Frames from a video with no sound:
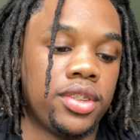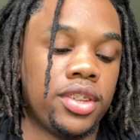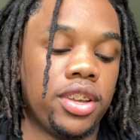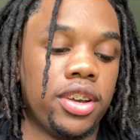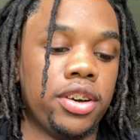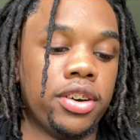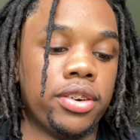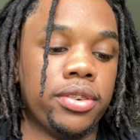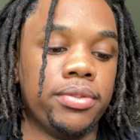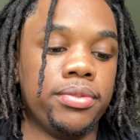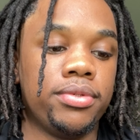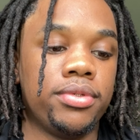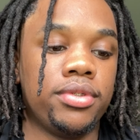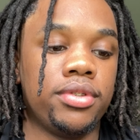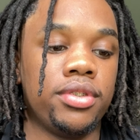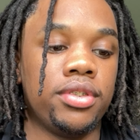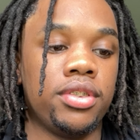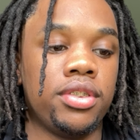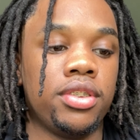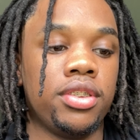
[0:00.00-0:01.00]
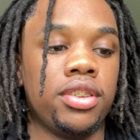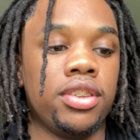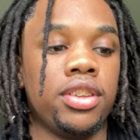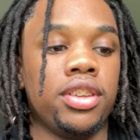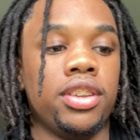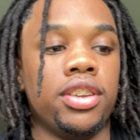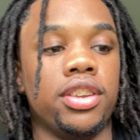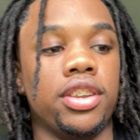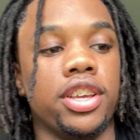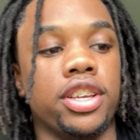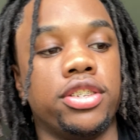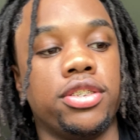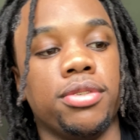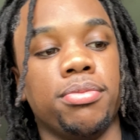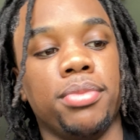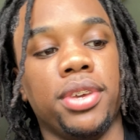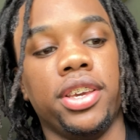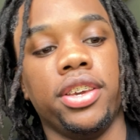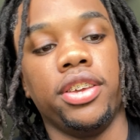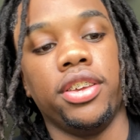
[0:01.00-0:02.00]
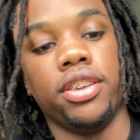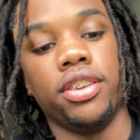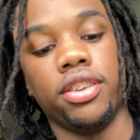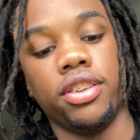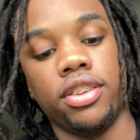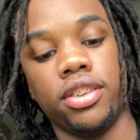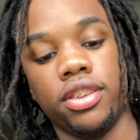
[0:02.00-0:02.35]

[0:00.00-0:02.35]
oh, this is me